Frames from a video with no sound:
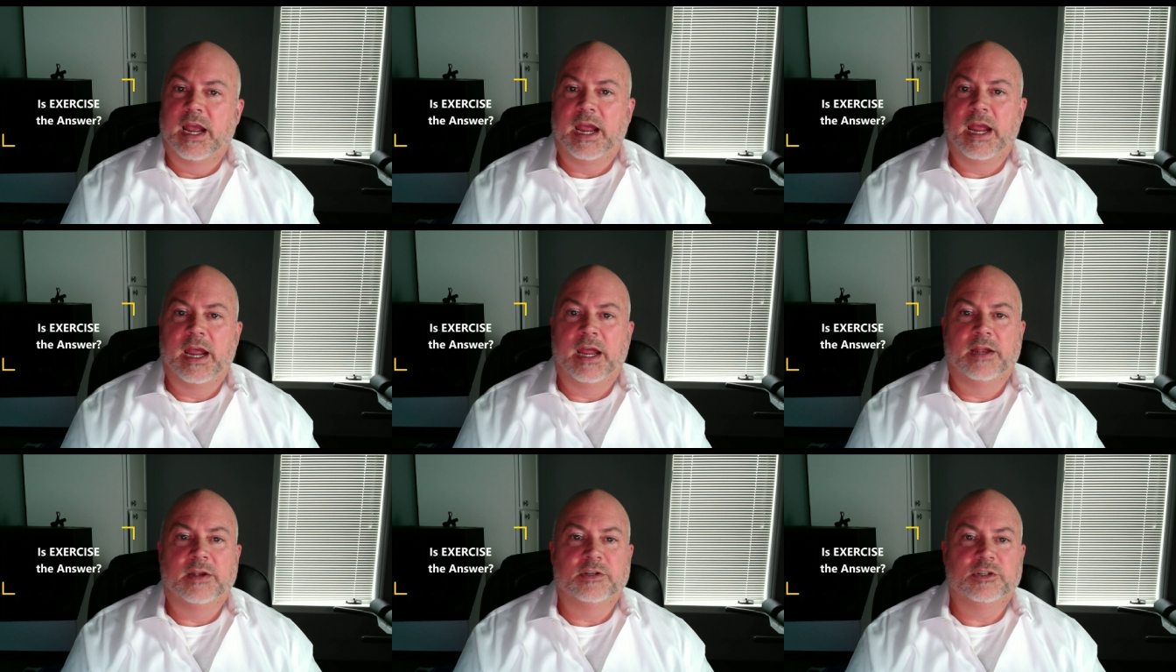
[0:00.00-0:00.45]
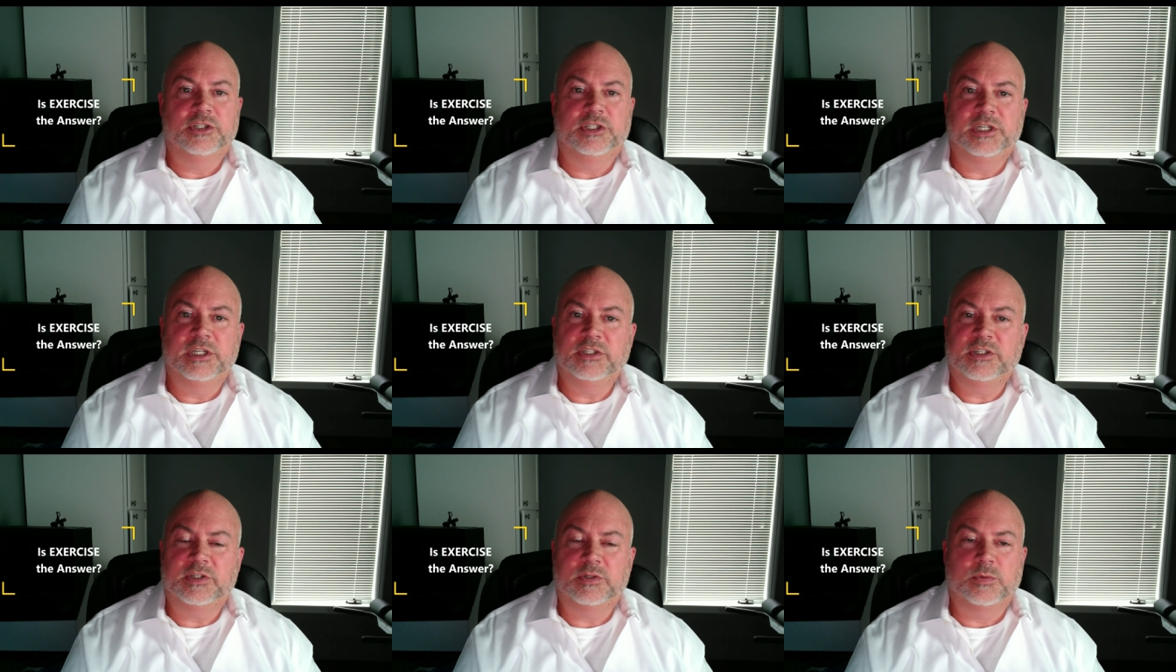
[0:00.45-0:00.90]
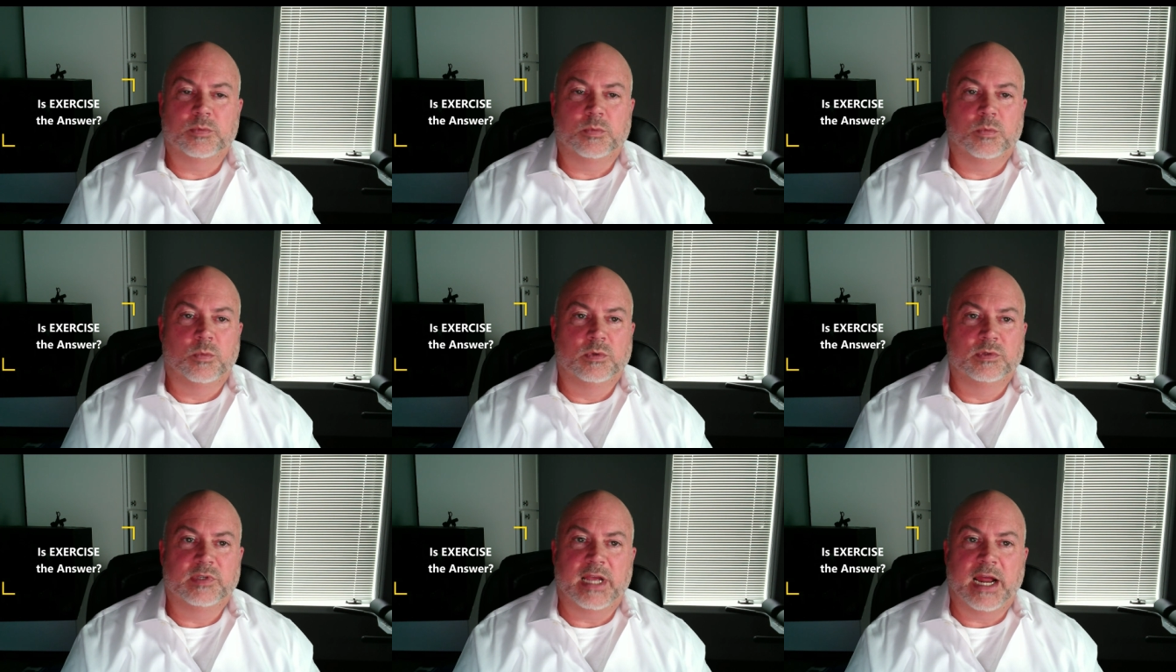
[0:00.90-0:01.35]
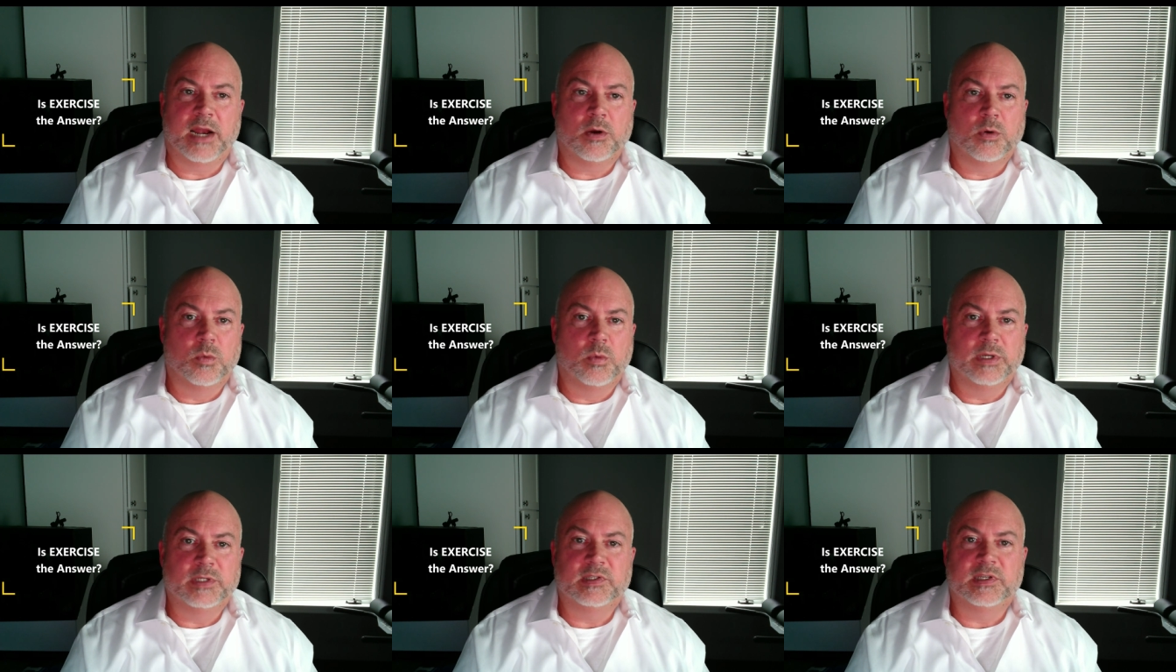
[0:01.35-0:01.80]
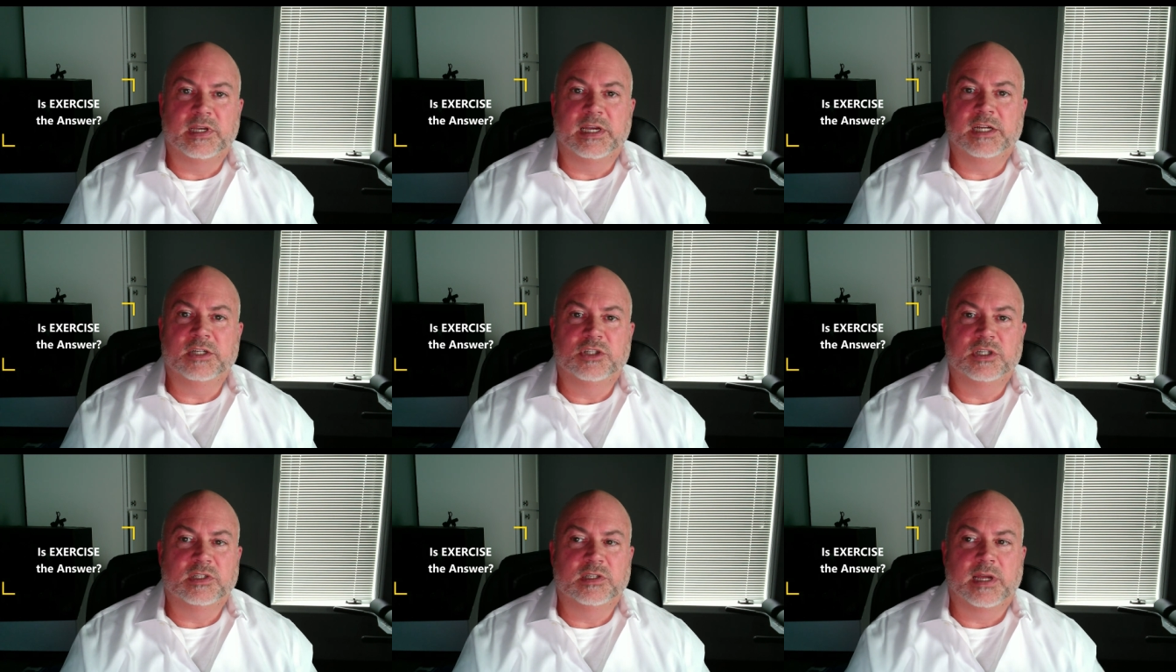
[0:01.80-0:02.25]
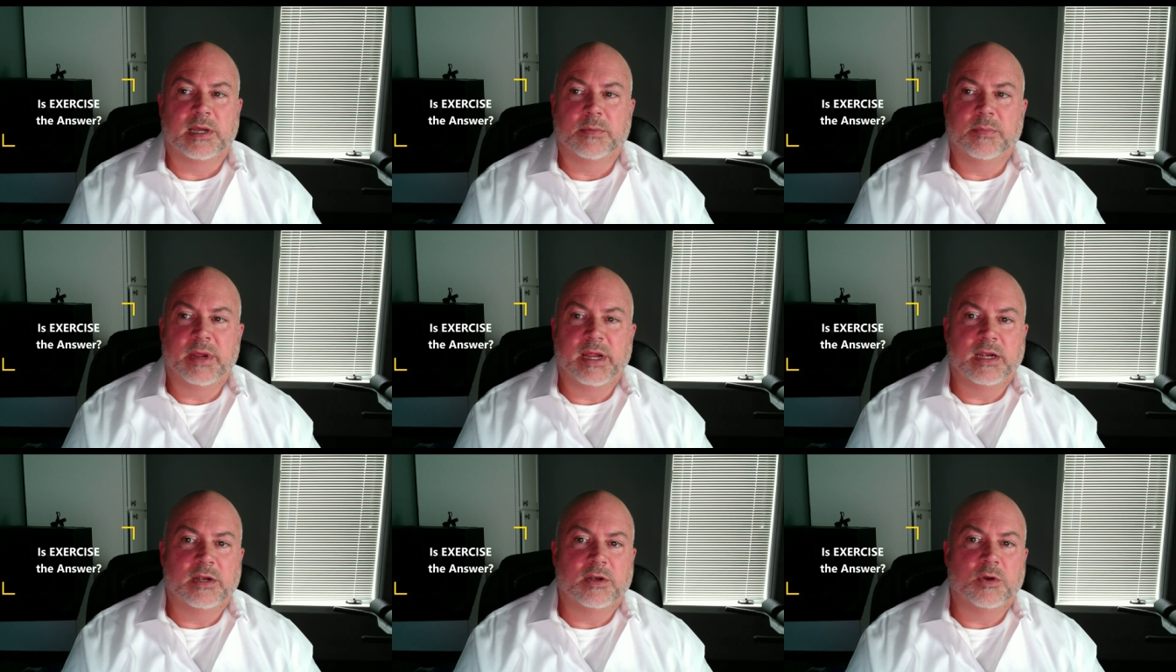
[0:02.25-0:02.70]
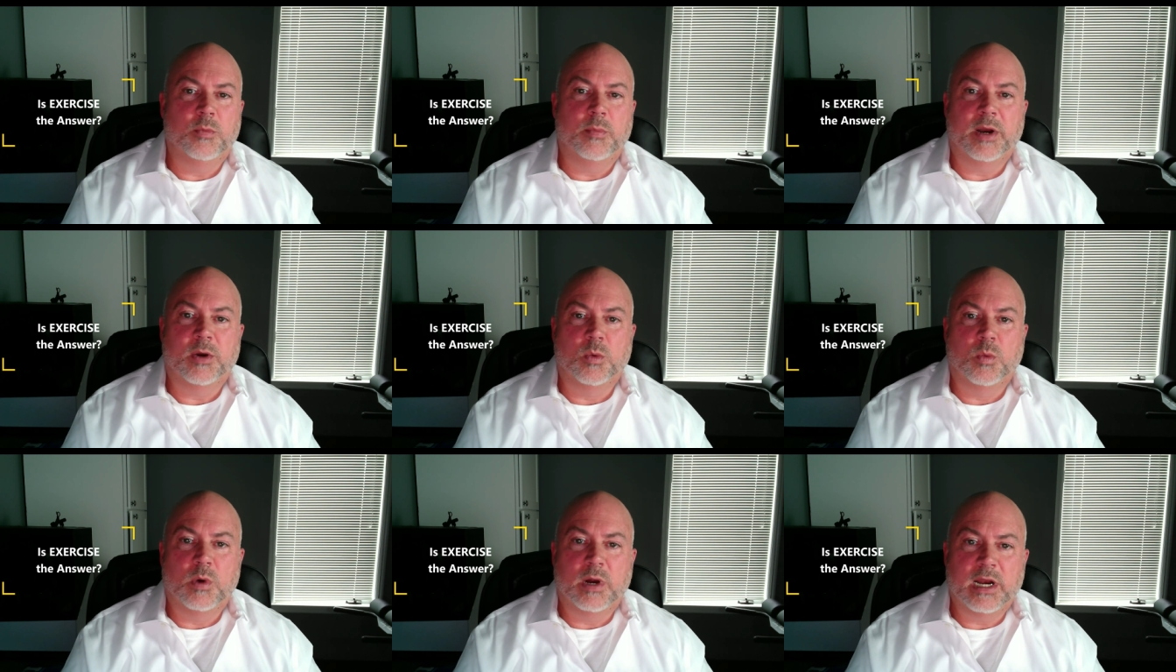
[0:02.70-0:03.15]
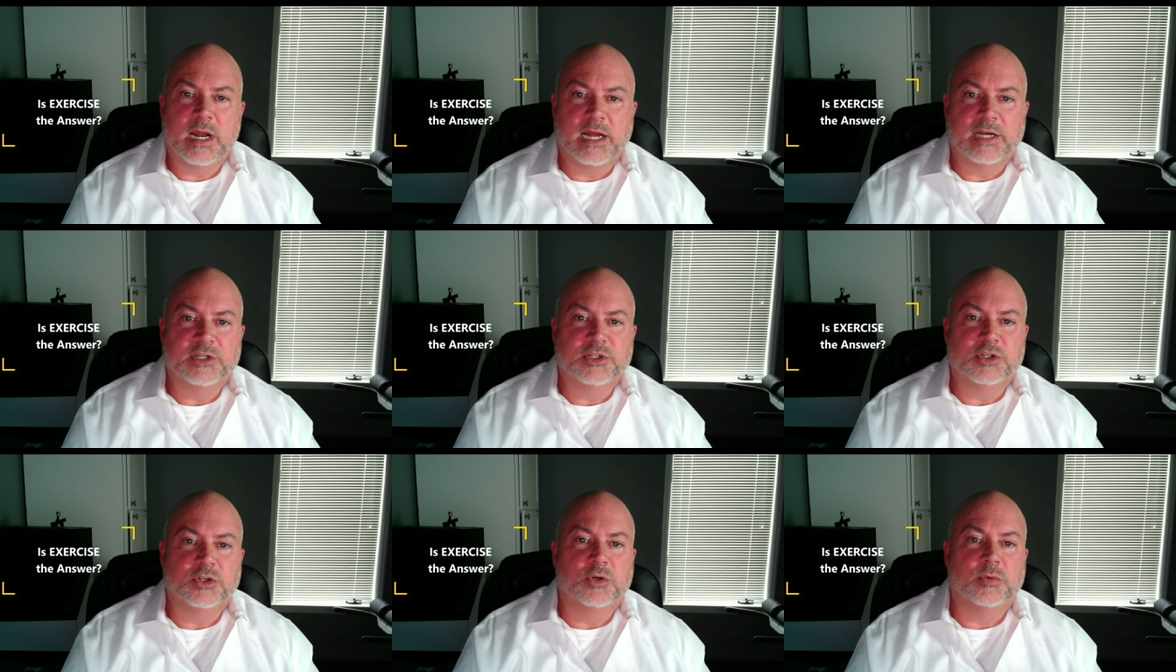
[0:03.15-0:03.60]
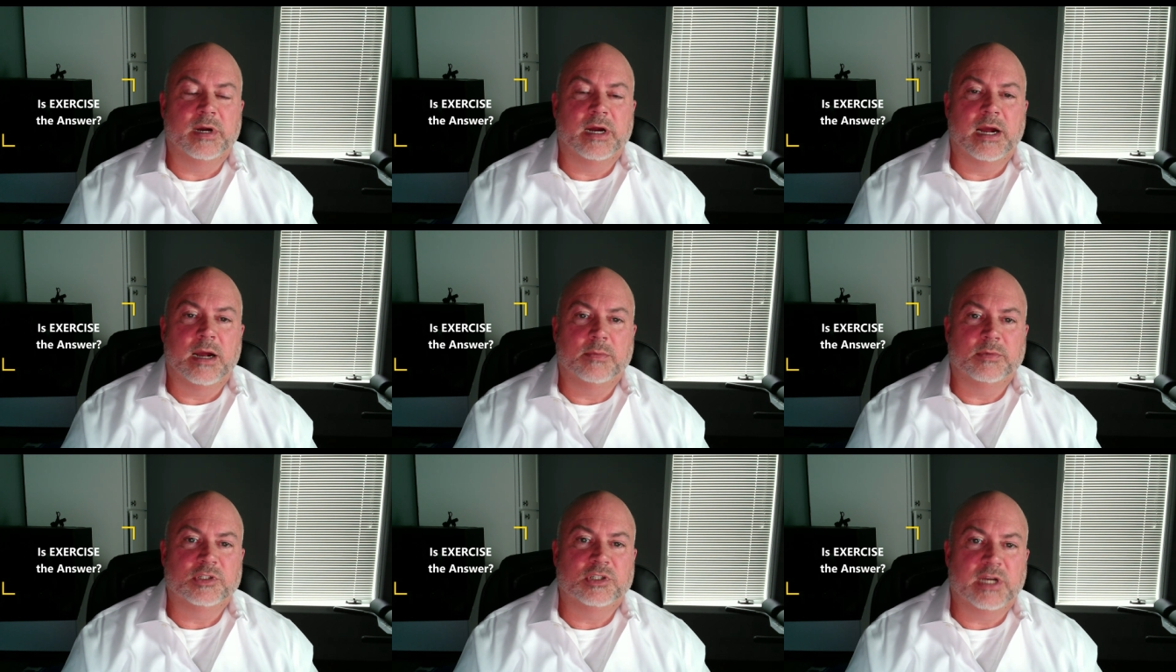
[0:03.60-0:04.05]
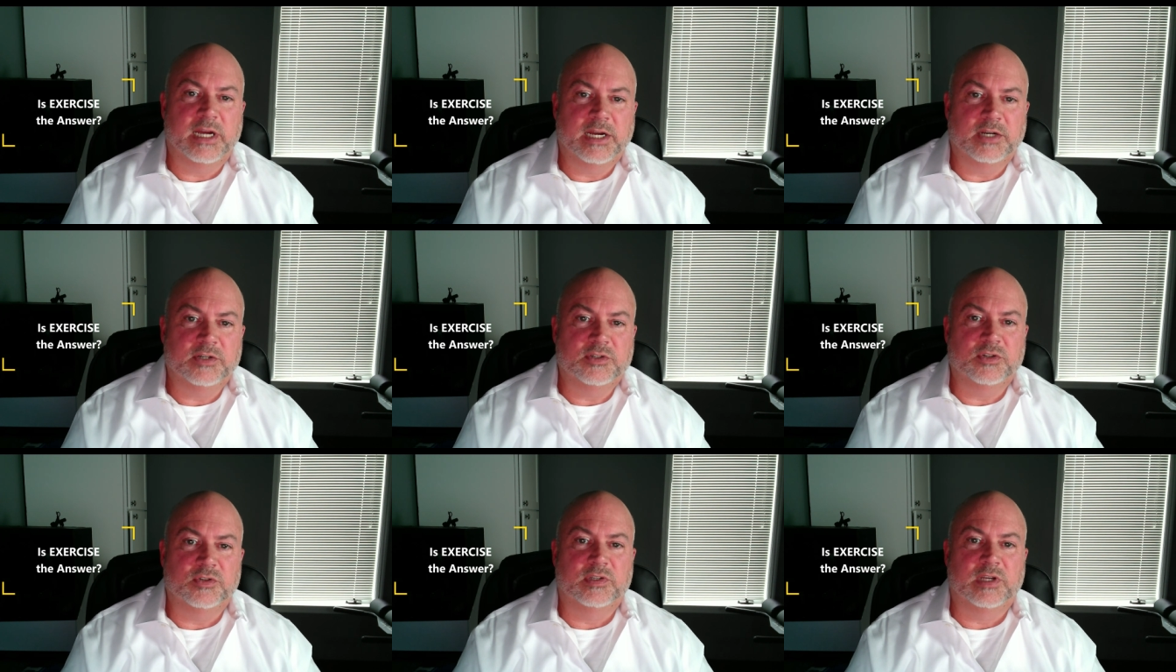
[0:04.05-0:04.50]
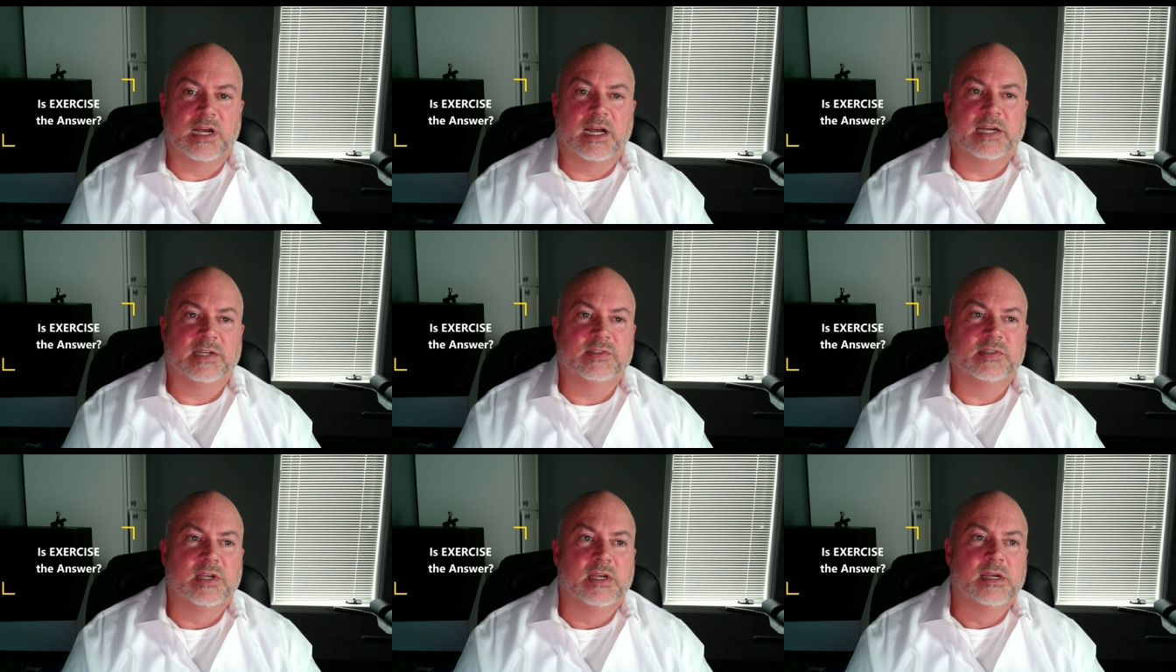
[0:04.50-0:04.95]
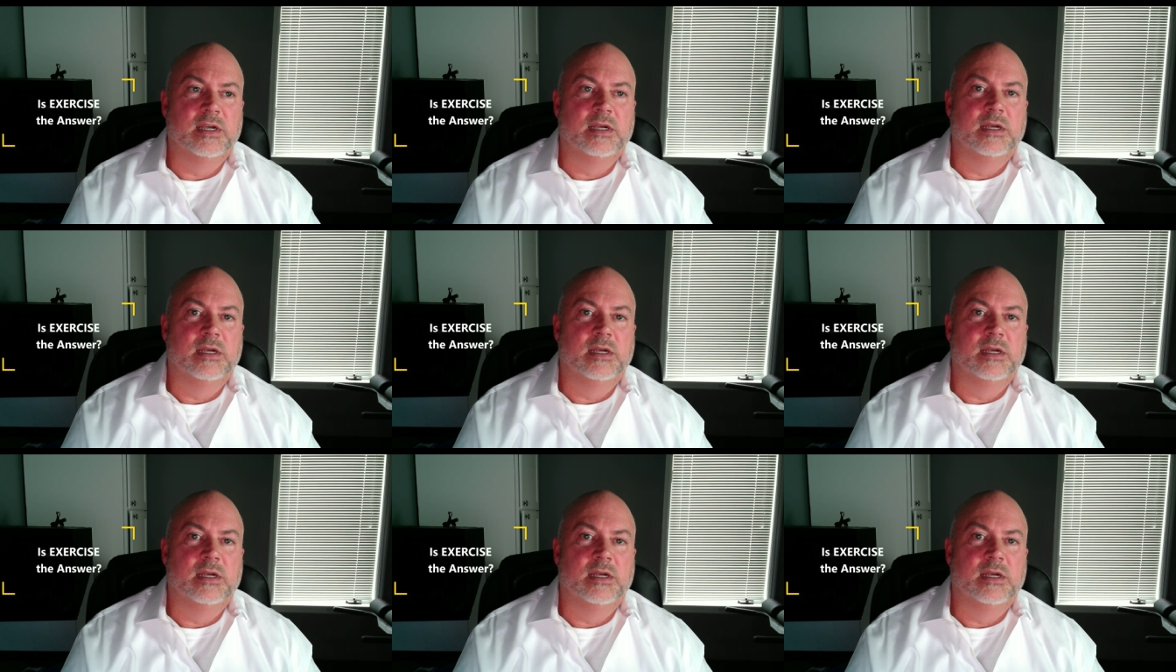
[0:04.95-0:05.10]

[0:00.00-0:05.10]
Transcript: And she just was at her wit's end. She's like, man, no matter what I do, no matter how much I exercise,